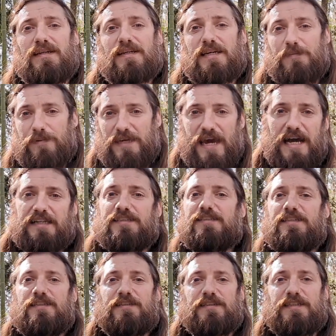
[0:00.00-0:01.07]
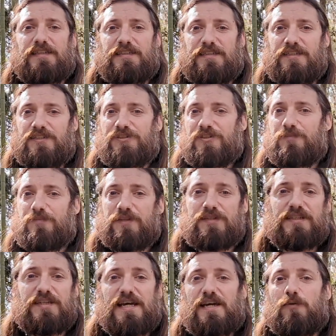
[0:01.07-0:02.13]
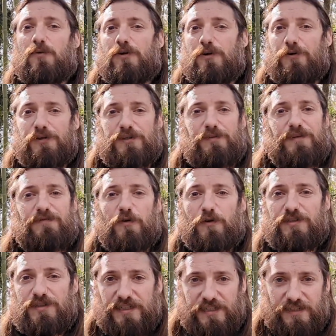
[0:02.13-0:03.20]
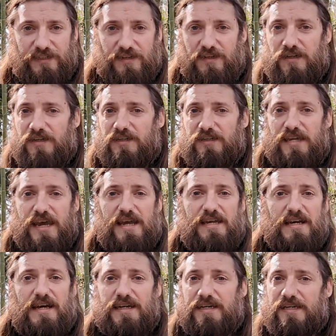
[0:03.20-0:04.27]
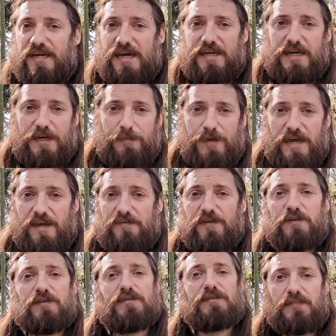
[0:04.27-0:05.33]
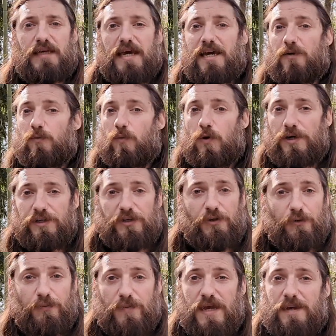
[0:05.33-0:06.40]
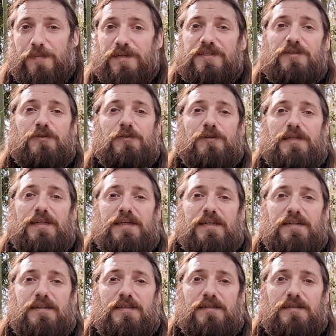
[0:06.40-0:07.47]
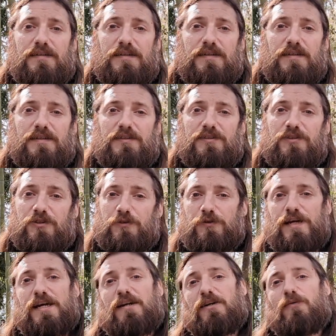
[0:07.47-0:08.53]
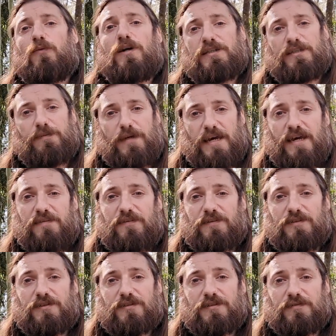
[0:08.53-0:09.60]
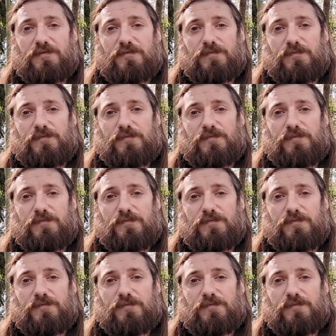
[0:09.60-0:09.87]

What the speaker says: can be accidentally conditioned, but today we're going to be focusing on canine and canine behavior and what you may be doing to create unwanted behaviors.